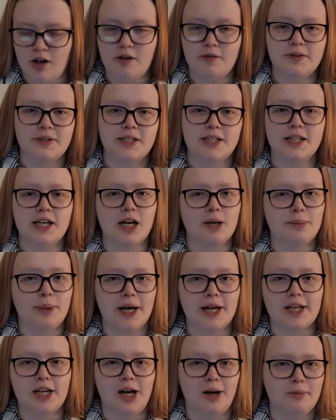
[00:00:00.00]
Obviously the
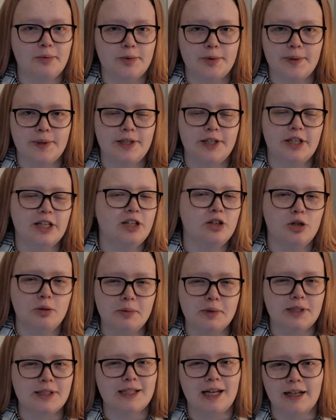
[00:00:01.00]
iPad comes with your
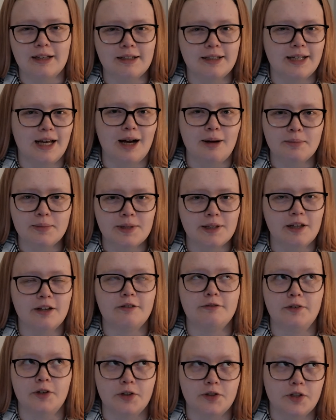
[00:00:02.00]
normal standard apps like
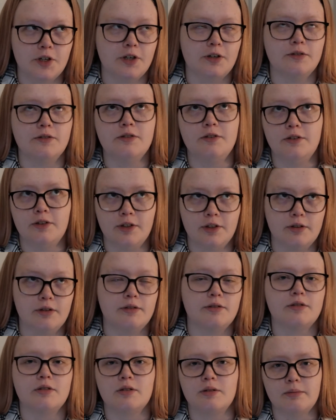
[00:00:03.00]
photos and
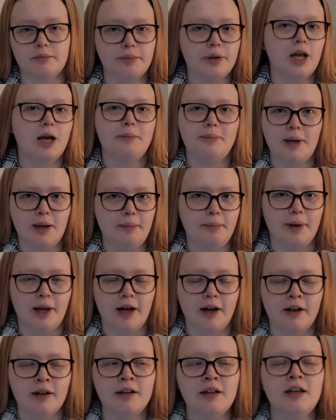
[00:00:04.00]
news and blah blah
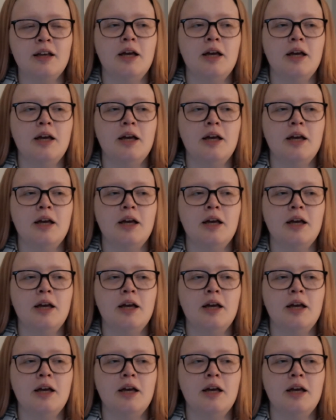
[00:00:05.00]
blah,